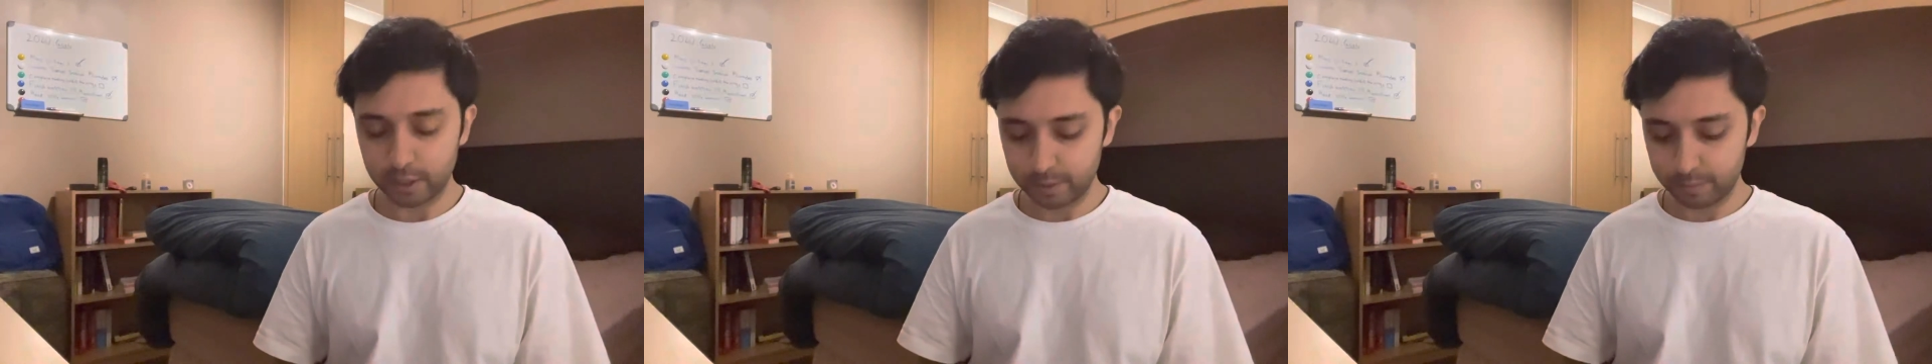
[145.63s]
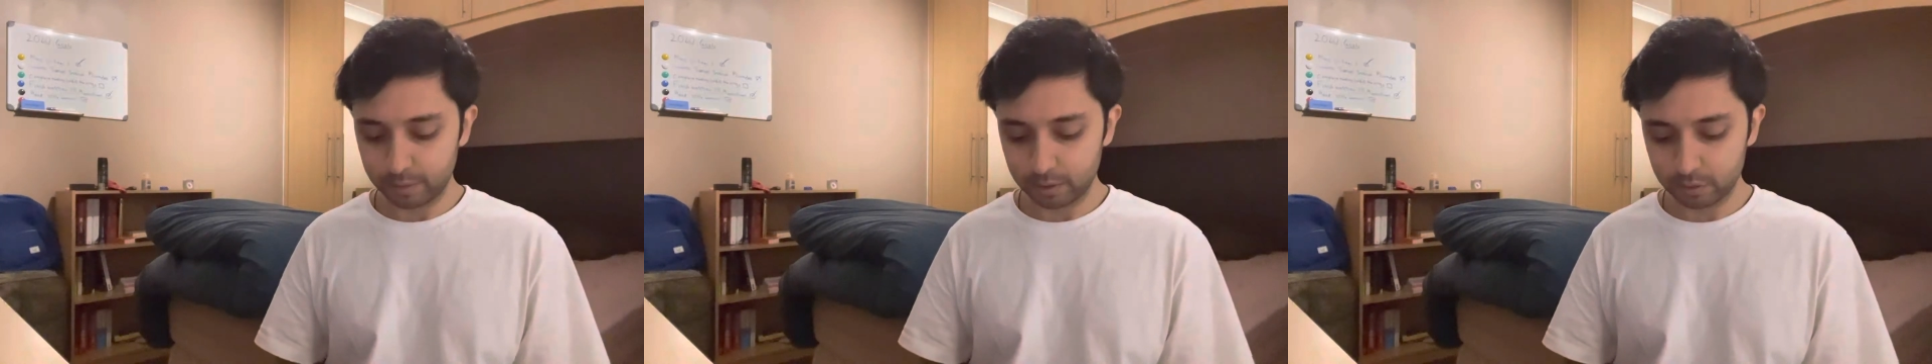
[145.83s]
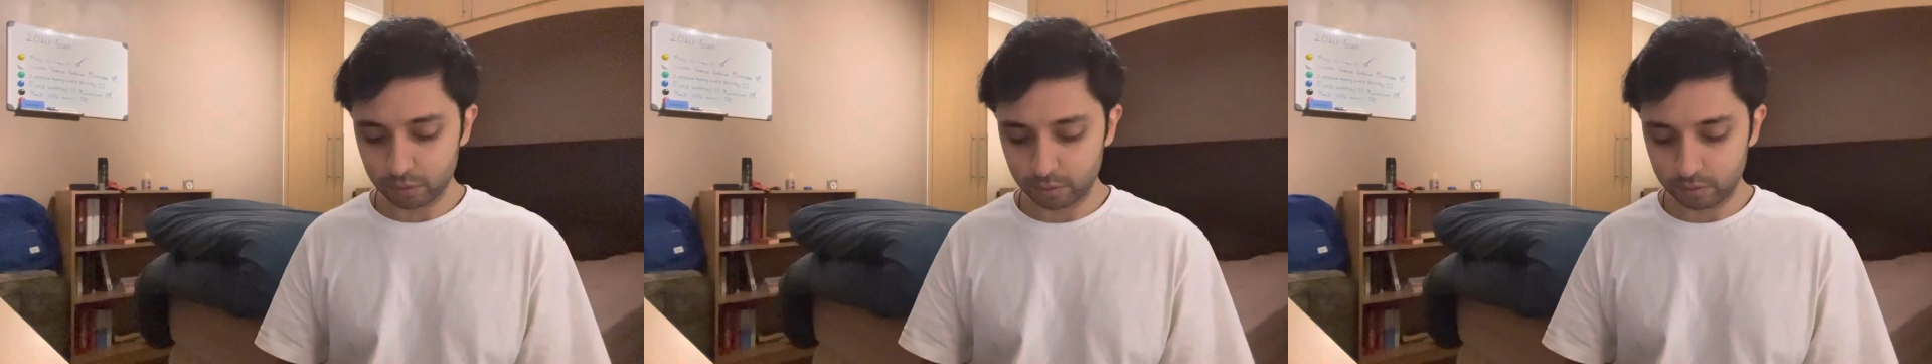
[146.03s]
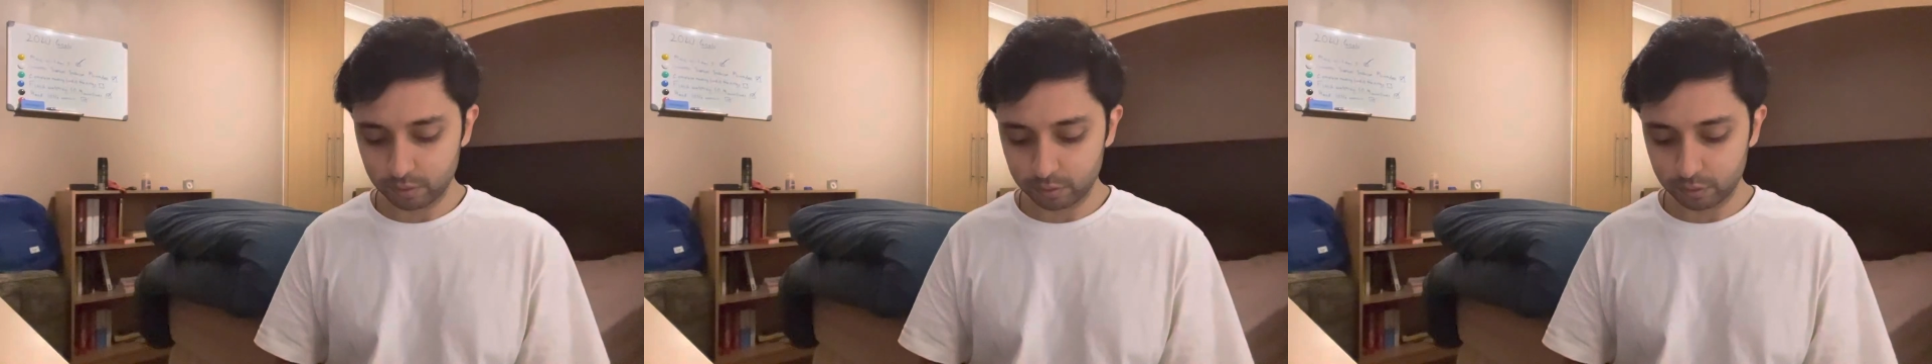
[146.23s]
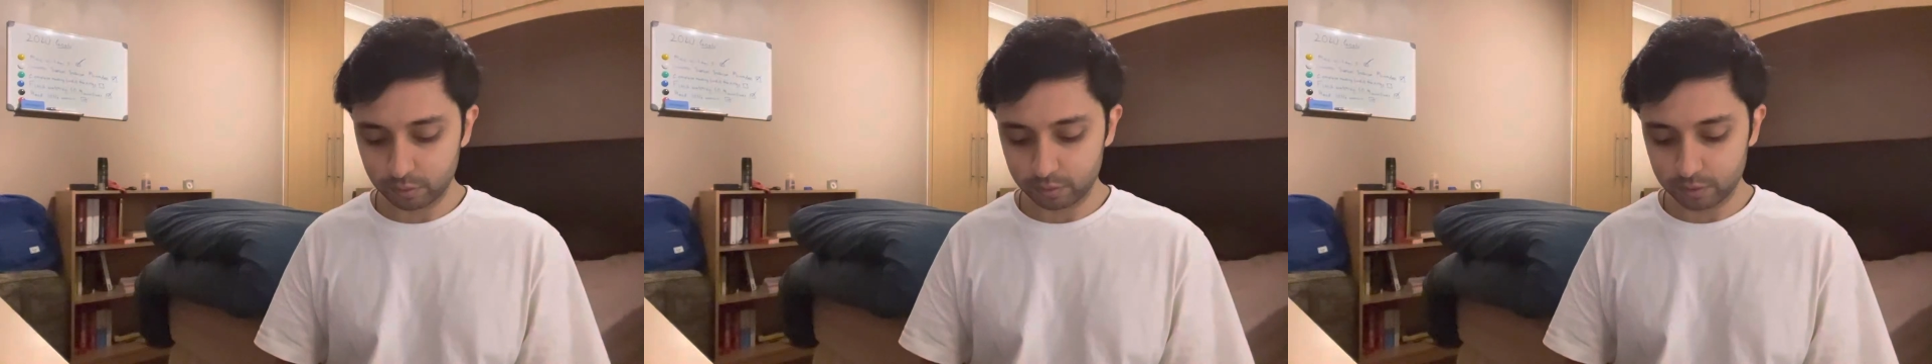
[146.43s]
I'll sort
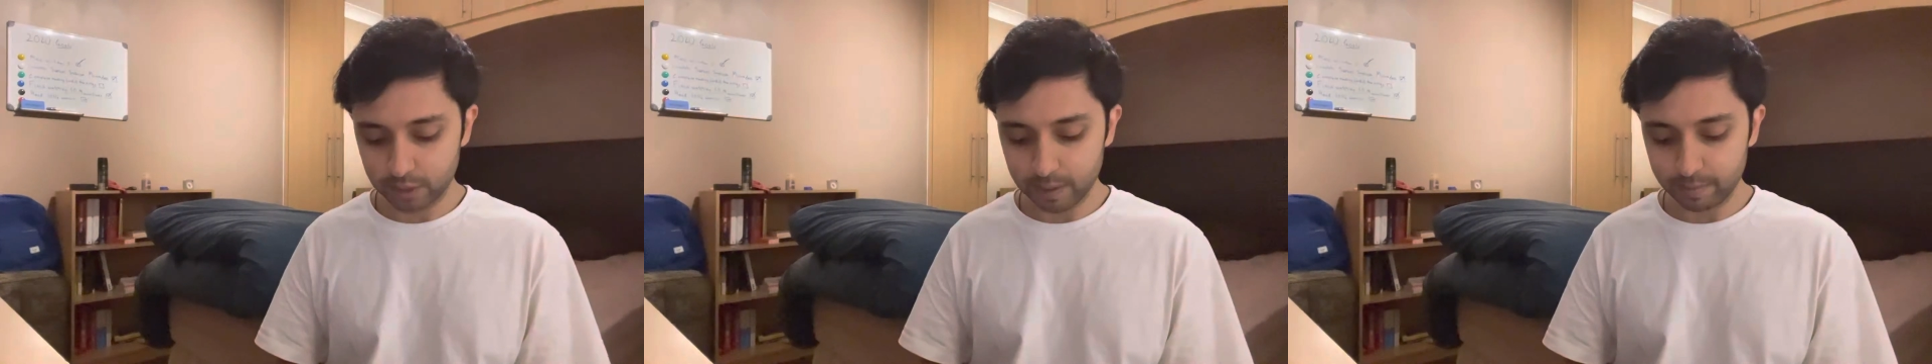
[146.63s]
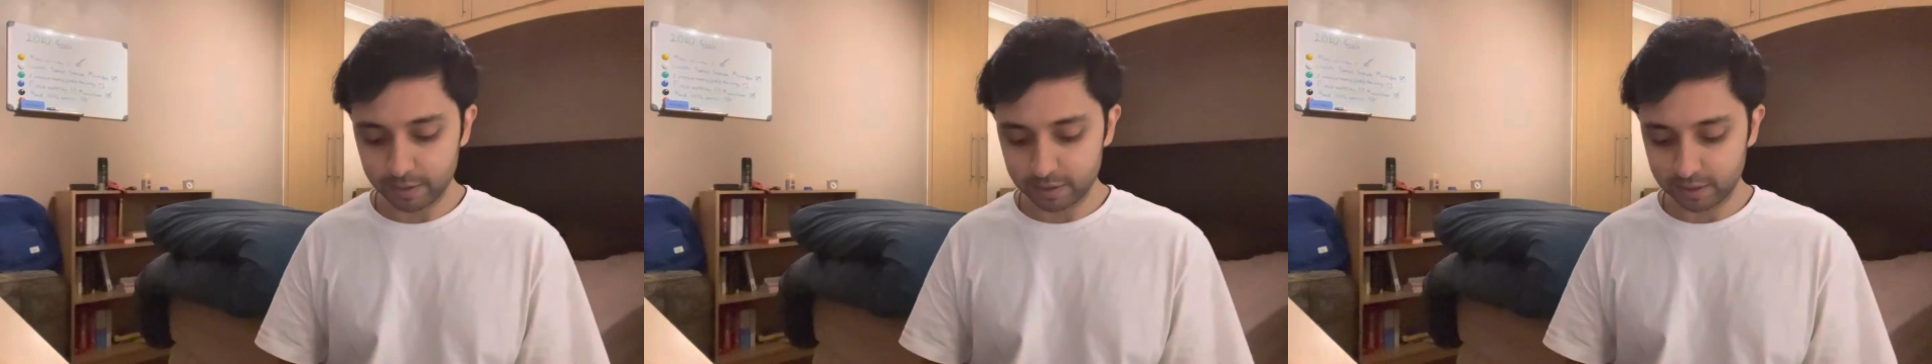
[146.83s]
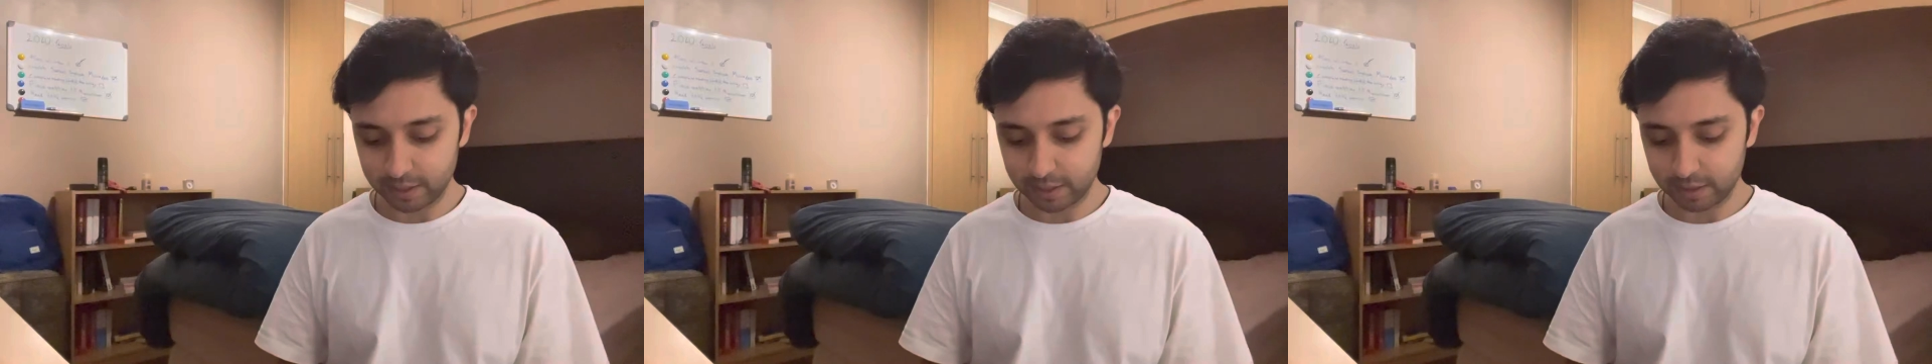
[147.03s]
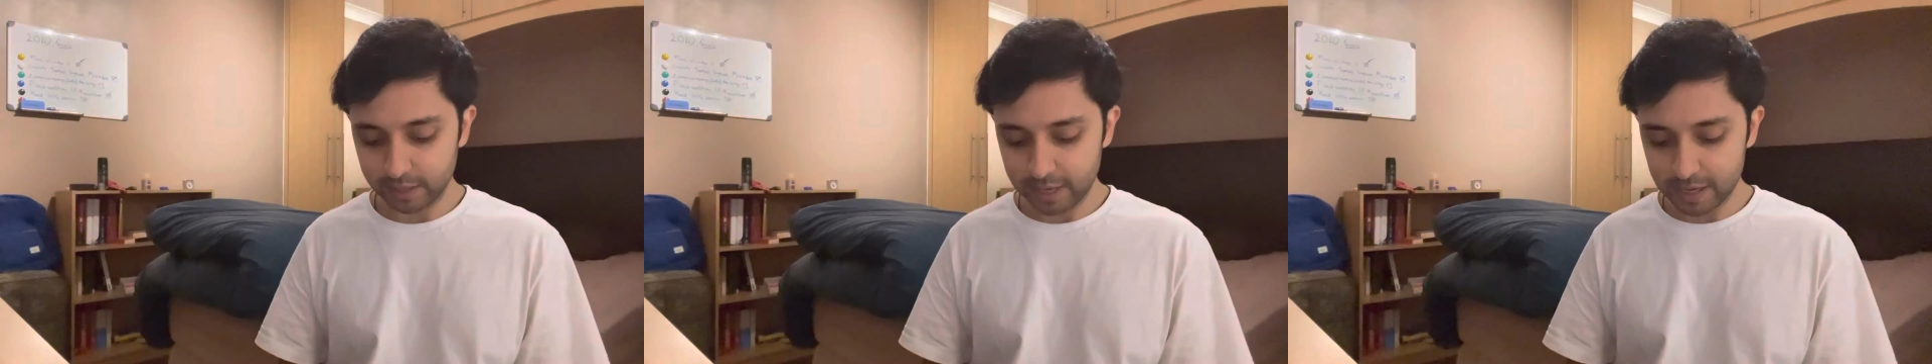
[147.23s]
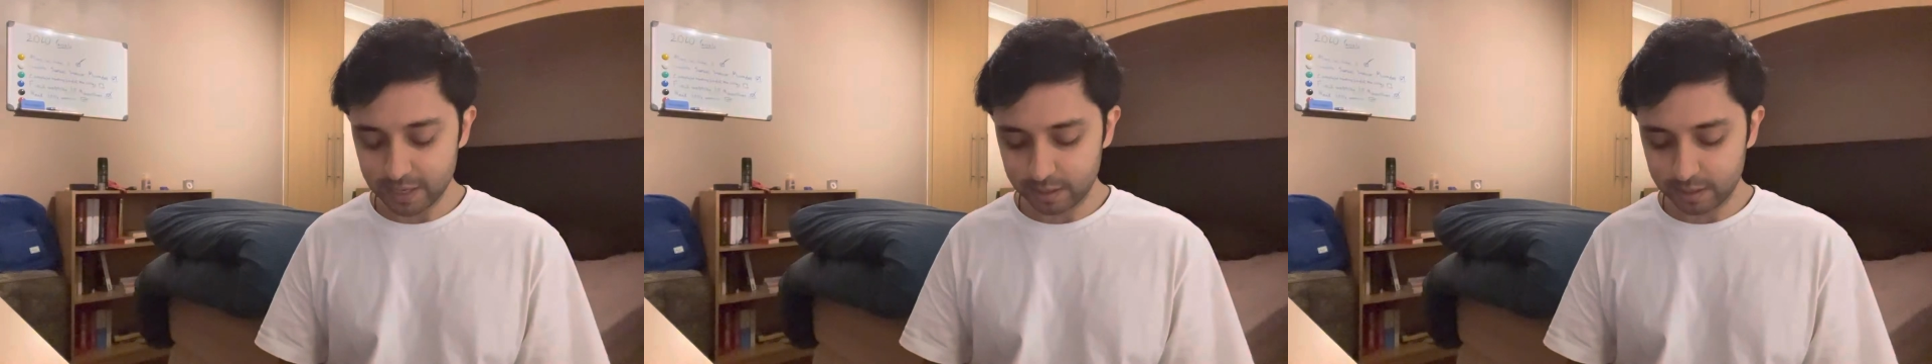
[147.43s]
of start by saying that.